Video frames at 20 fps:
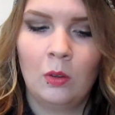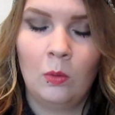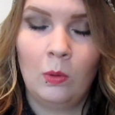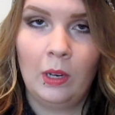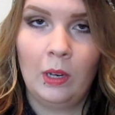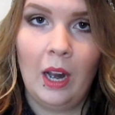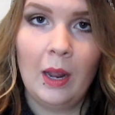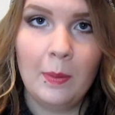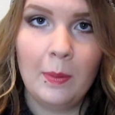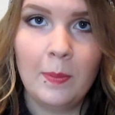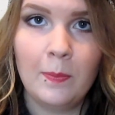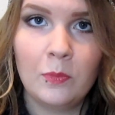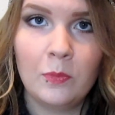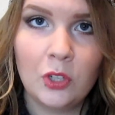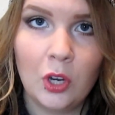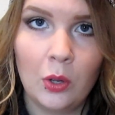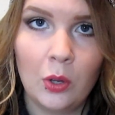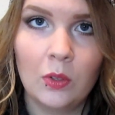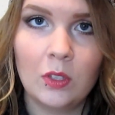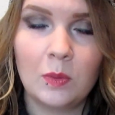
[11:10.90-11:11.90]
what I
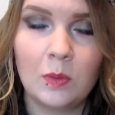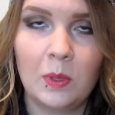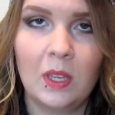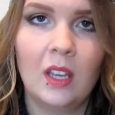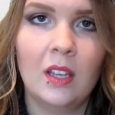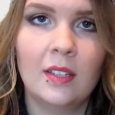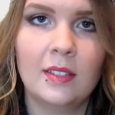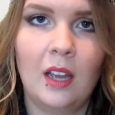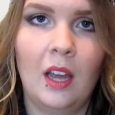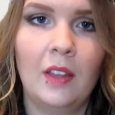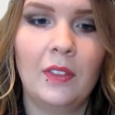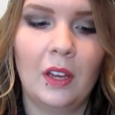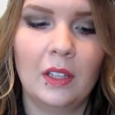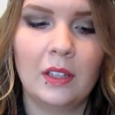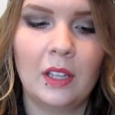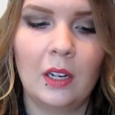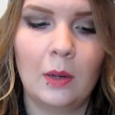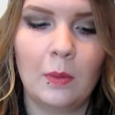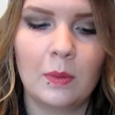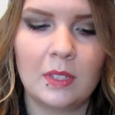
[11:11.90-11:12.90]
chose because I
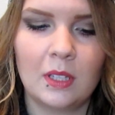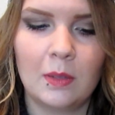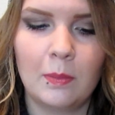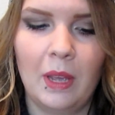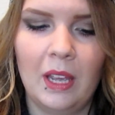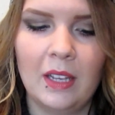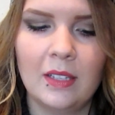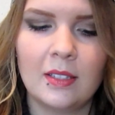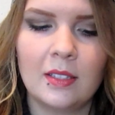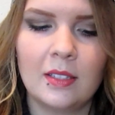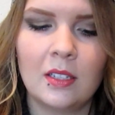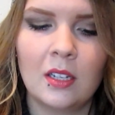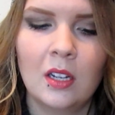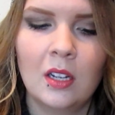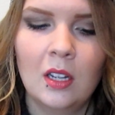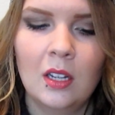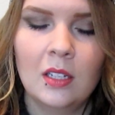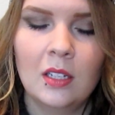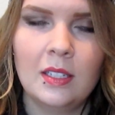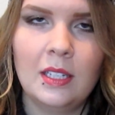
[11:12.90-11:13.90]
thought that it was the best
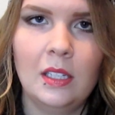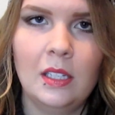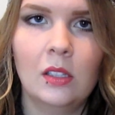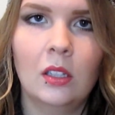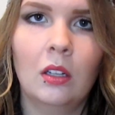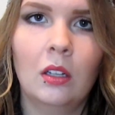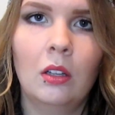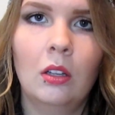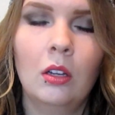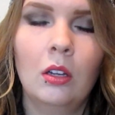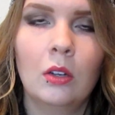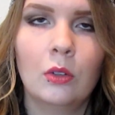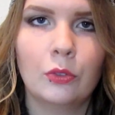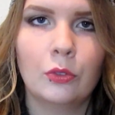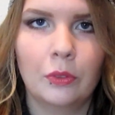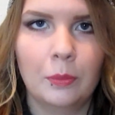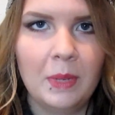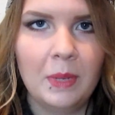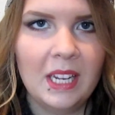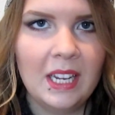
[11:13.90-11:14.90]
deal
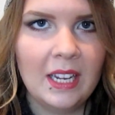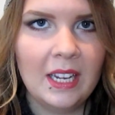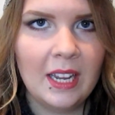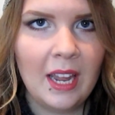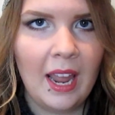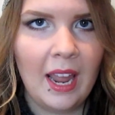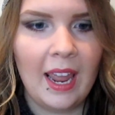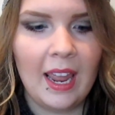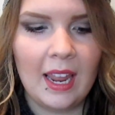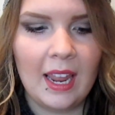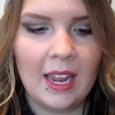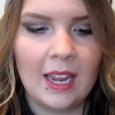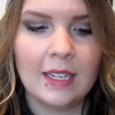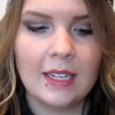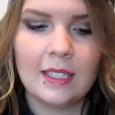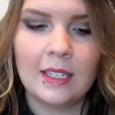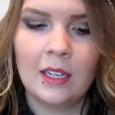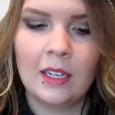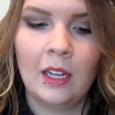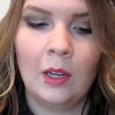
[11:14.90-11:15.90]
for me,
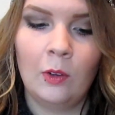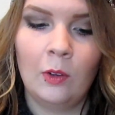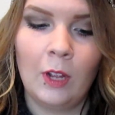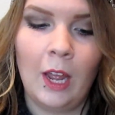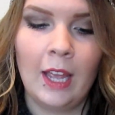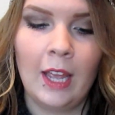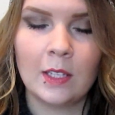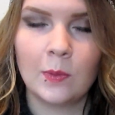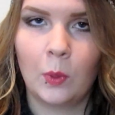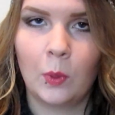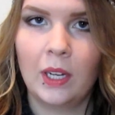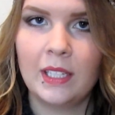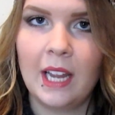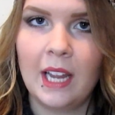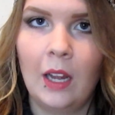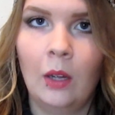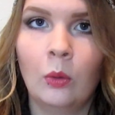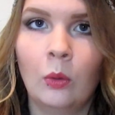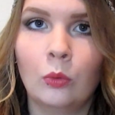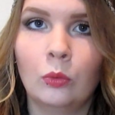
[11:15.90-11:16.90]
and it has worked
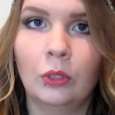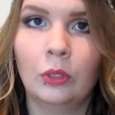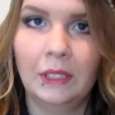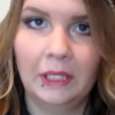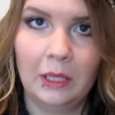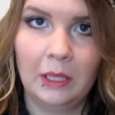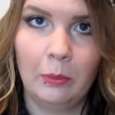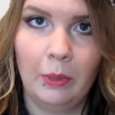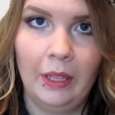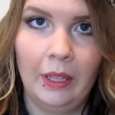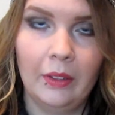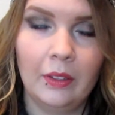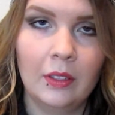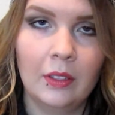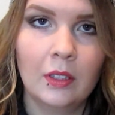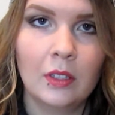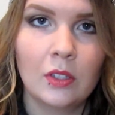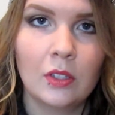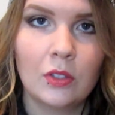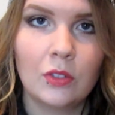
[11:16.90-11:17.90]
out really well.
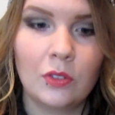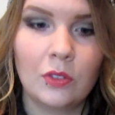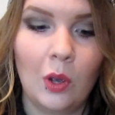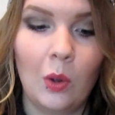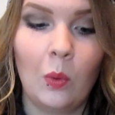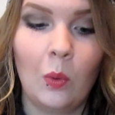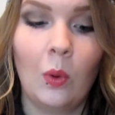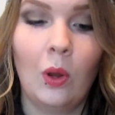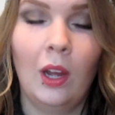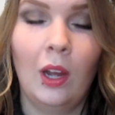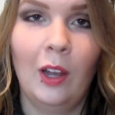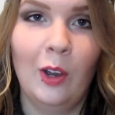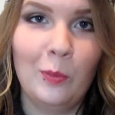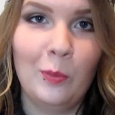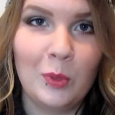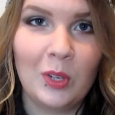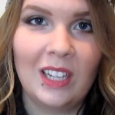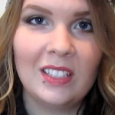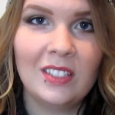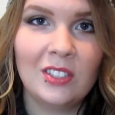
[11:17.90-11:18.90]
So I
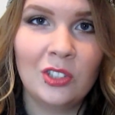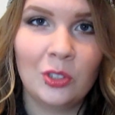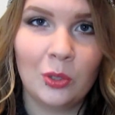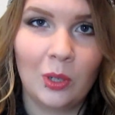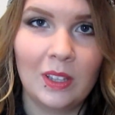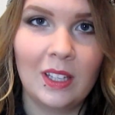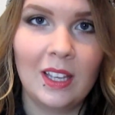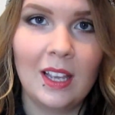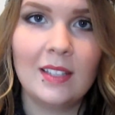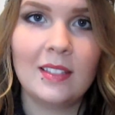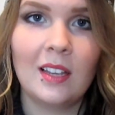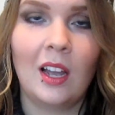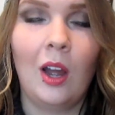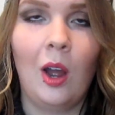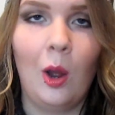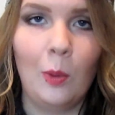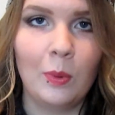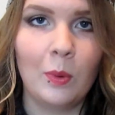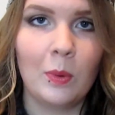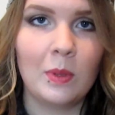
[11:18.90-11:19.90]
hope you guys enjoyed this. I
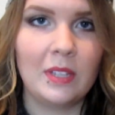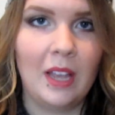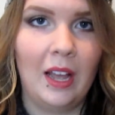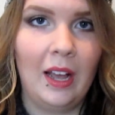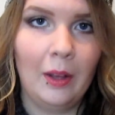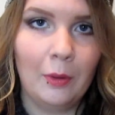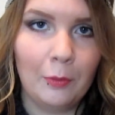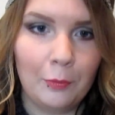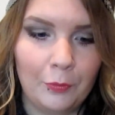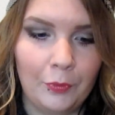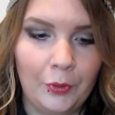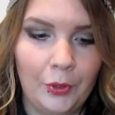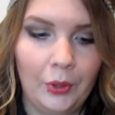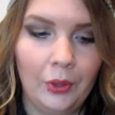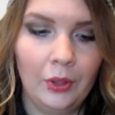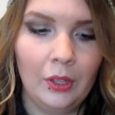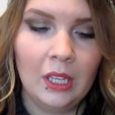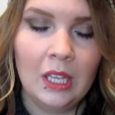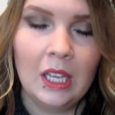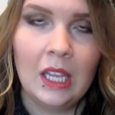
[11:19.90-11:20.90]
hope it was
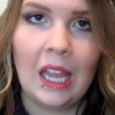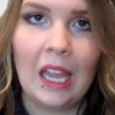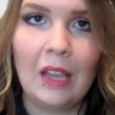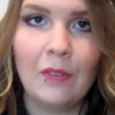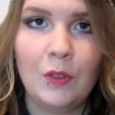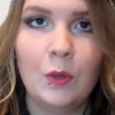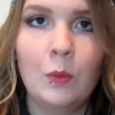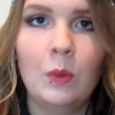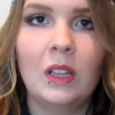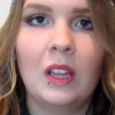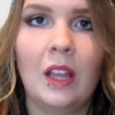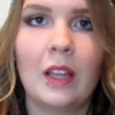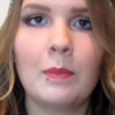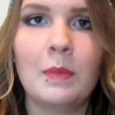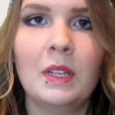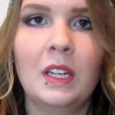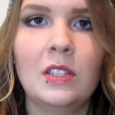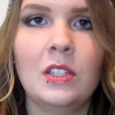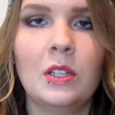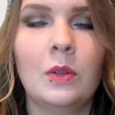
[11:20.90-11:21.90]
helpful. If you would like
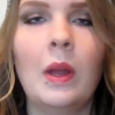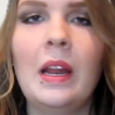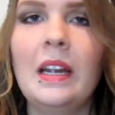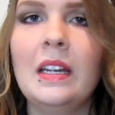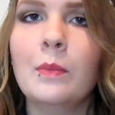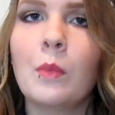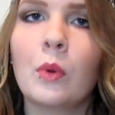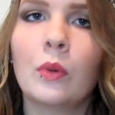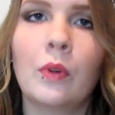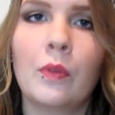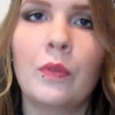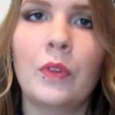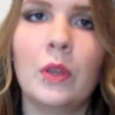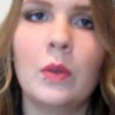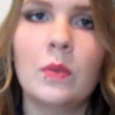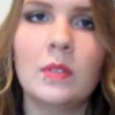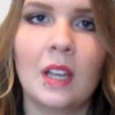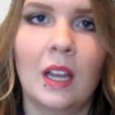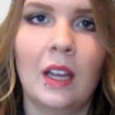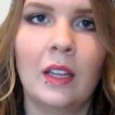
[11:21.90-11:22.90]
me to do any more
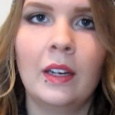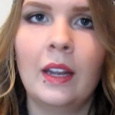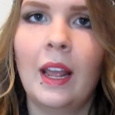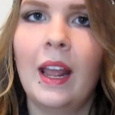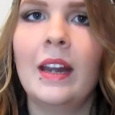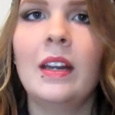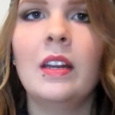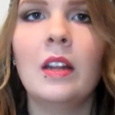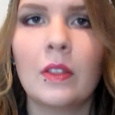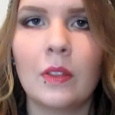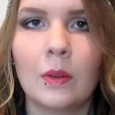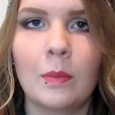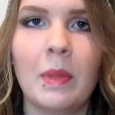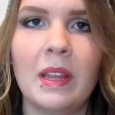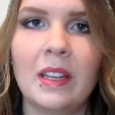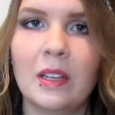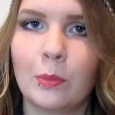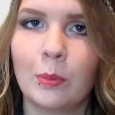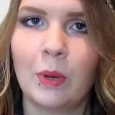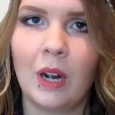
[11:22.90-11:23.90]
reviews on any other
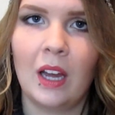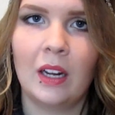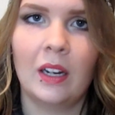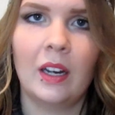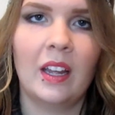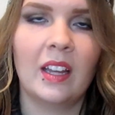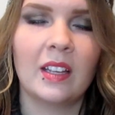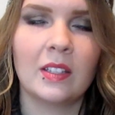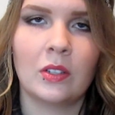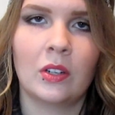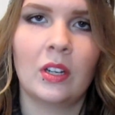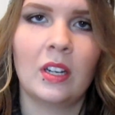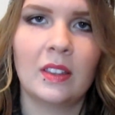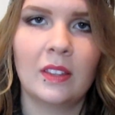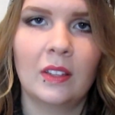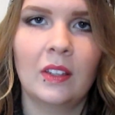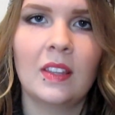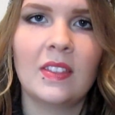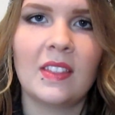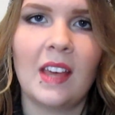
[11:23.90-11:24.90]
makeup products or
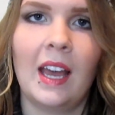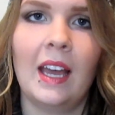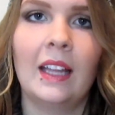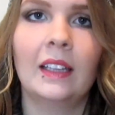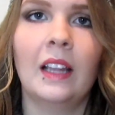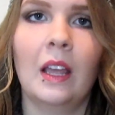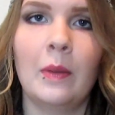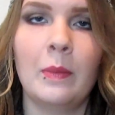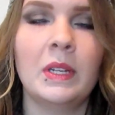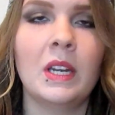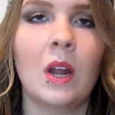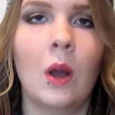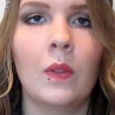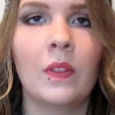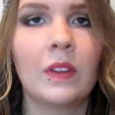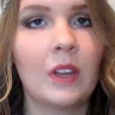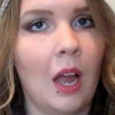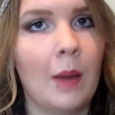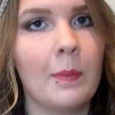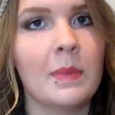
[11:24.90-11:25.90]
anything like that, let me know
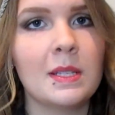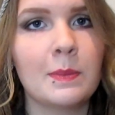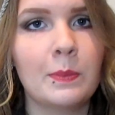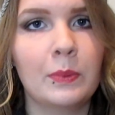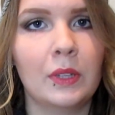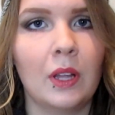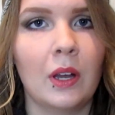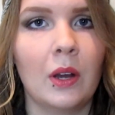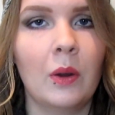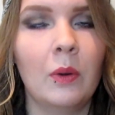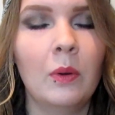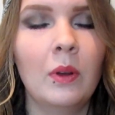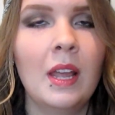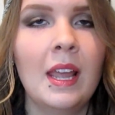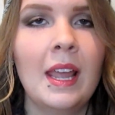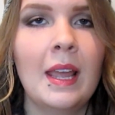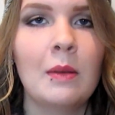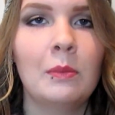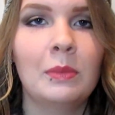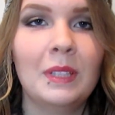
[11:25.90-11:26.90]
in the comments below.
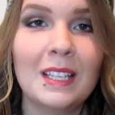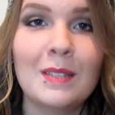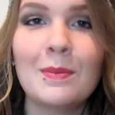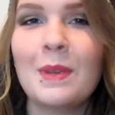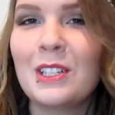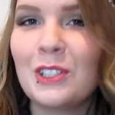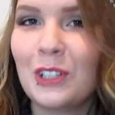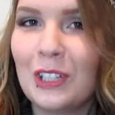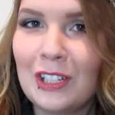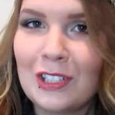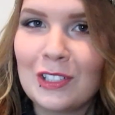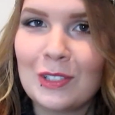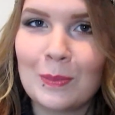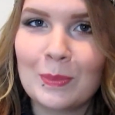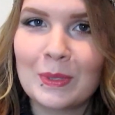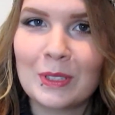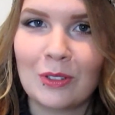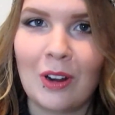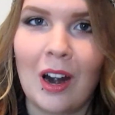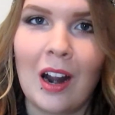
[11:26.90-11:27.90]
Please make sure you're
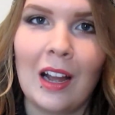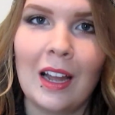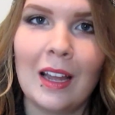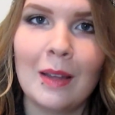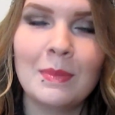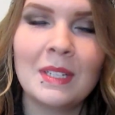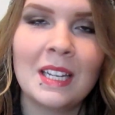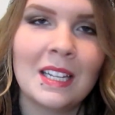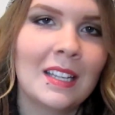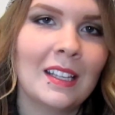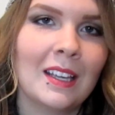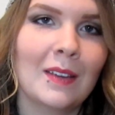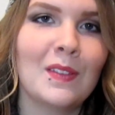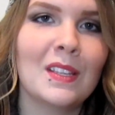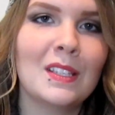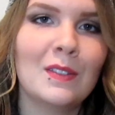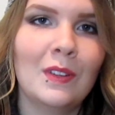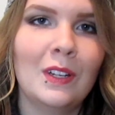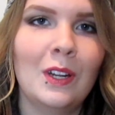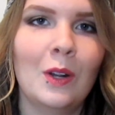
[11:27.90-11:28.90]
subscribed. Give
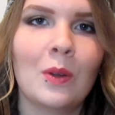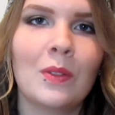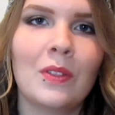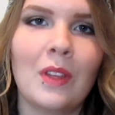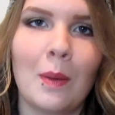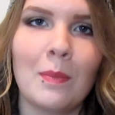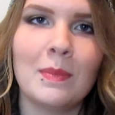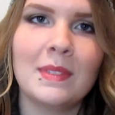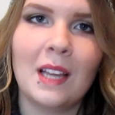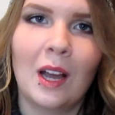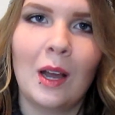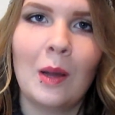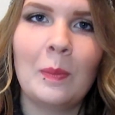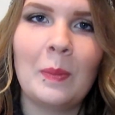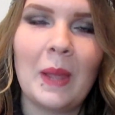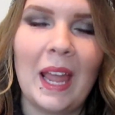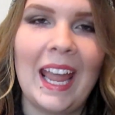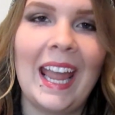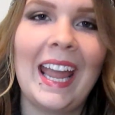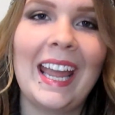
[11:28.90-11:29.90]
this video a thumbs
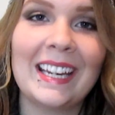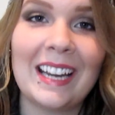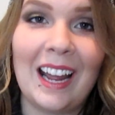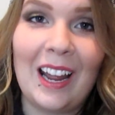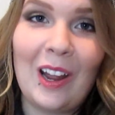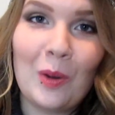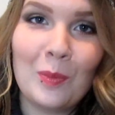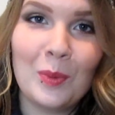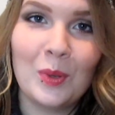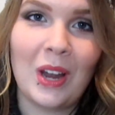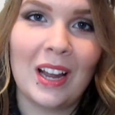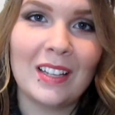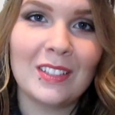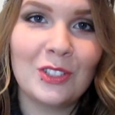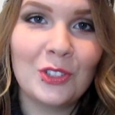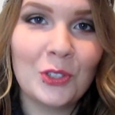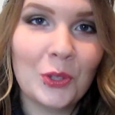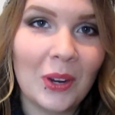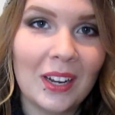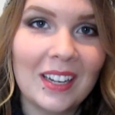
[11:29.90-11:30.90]
up, and I hope you guys
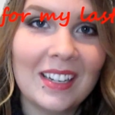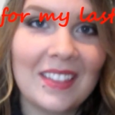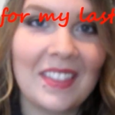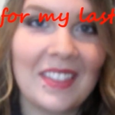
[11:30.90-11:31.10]
enjoyed.